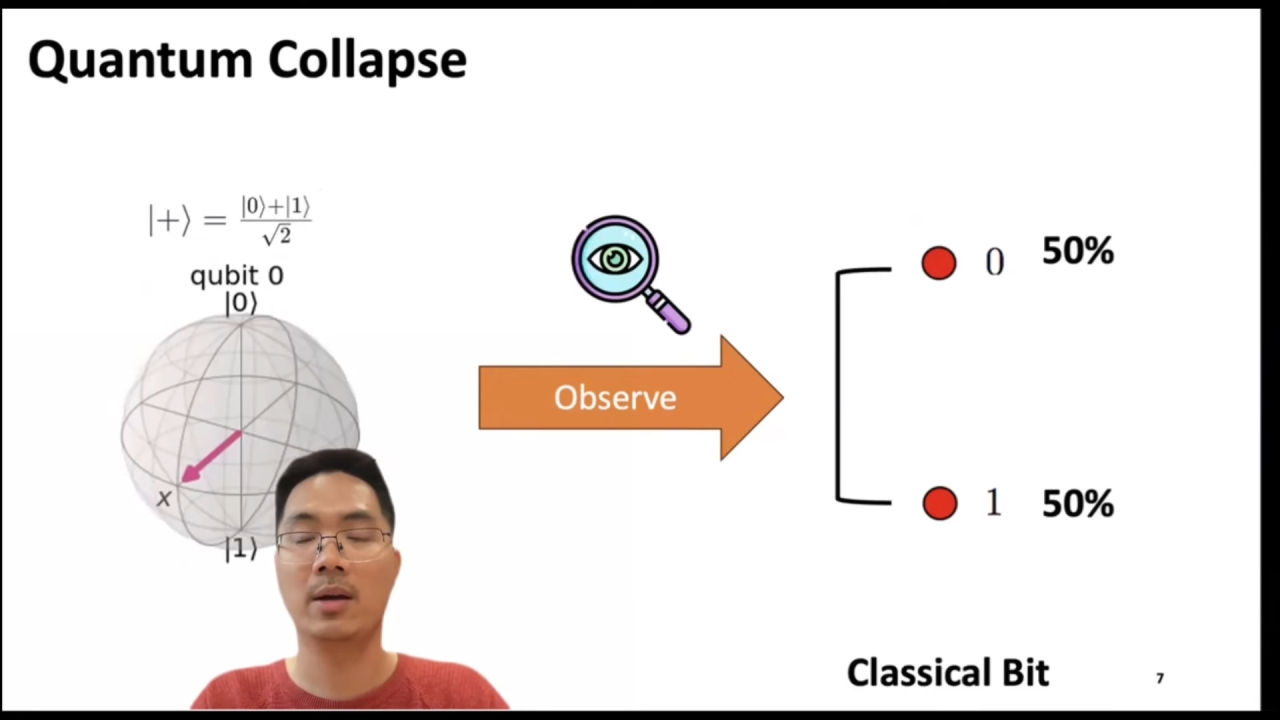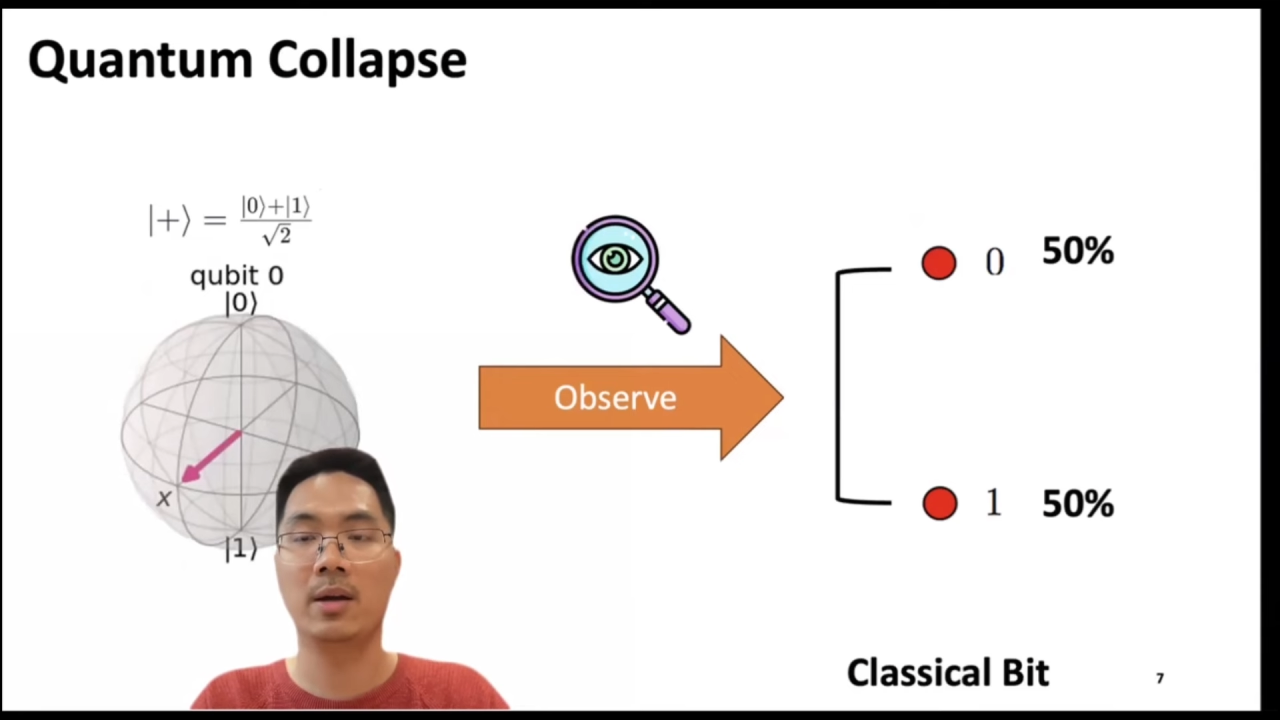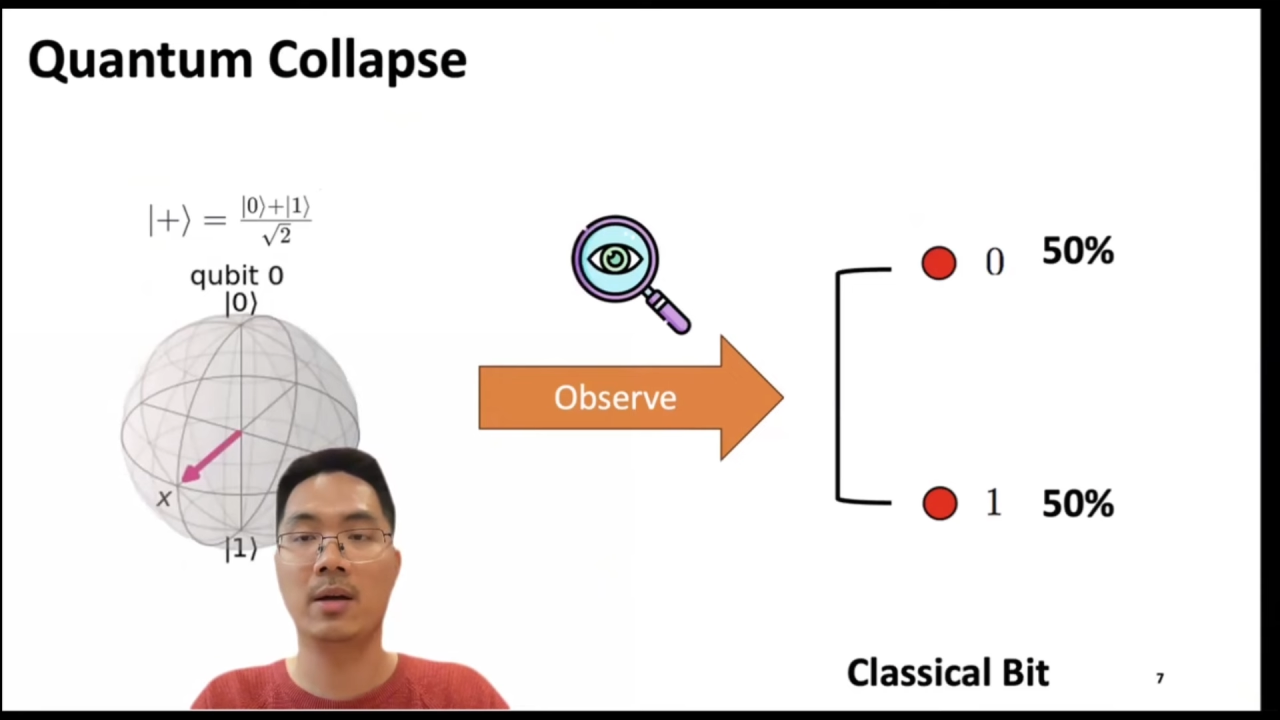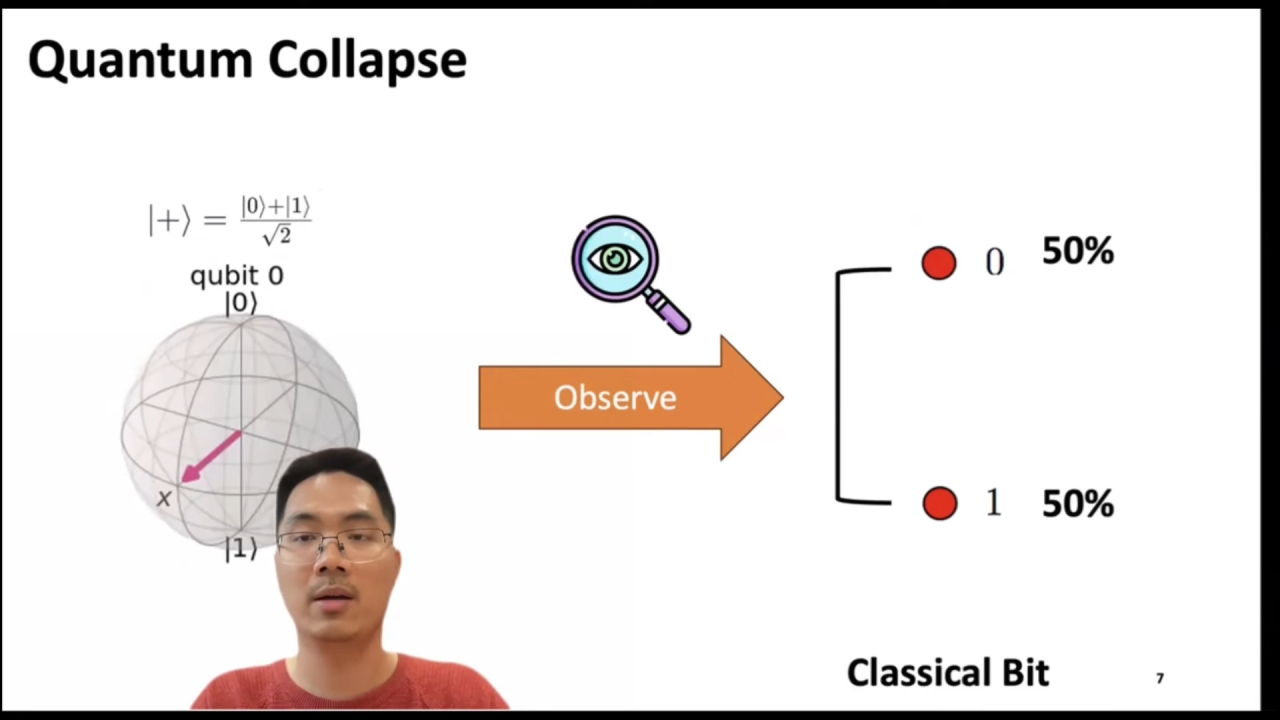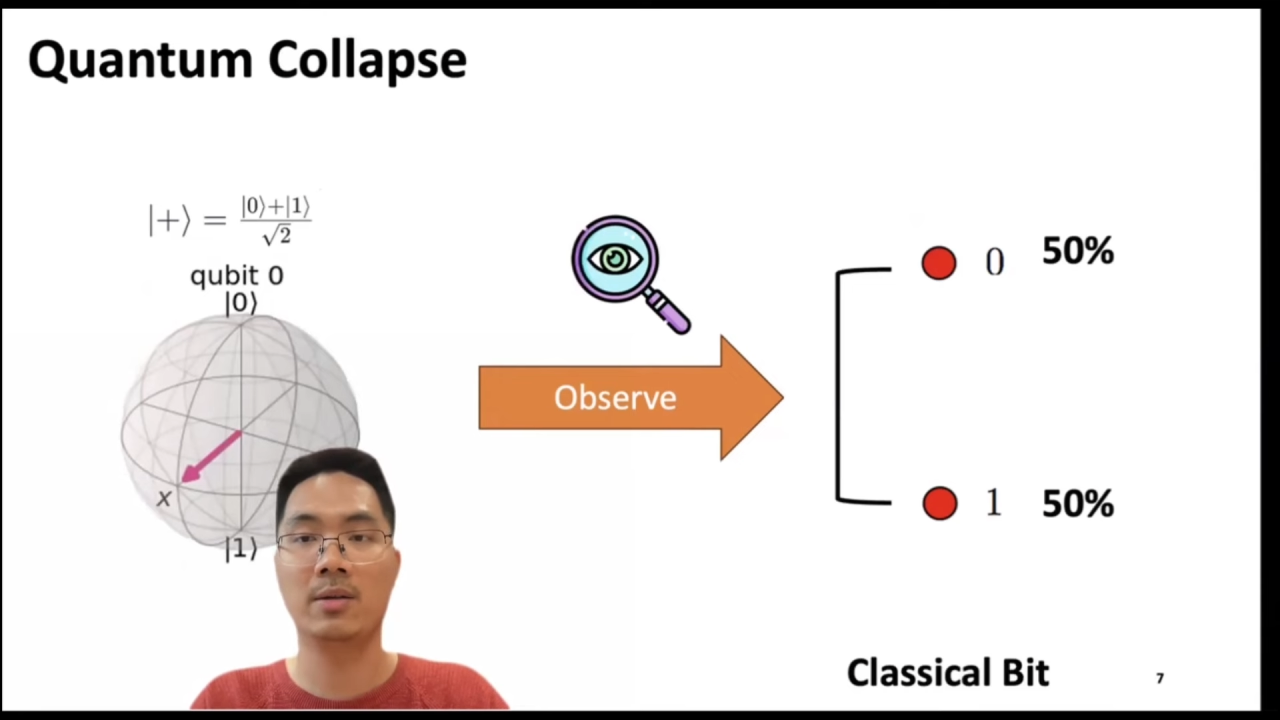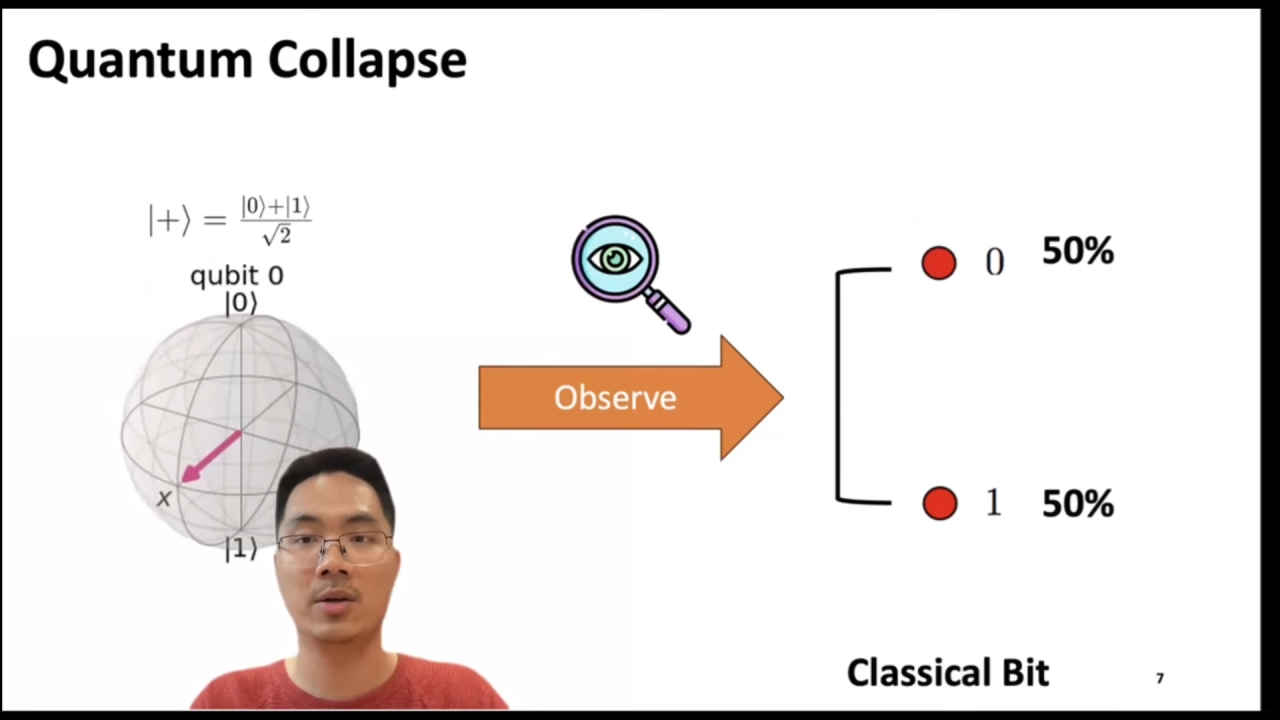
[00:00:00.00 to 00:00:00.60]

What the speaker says: either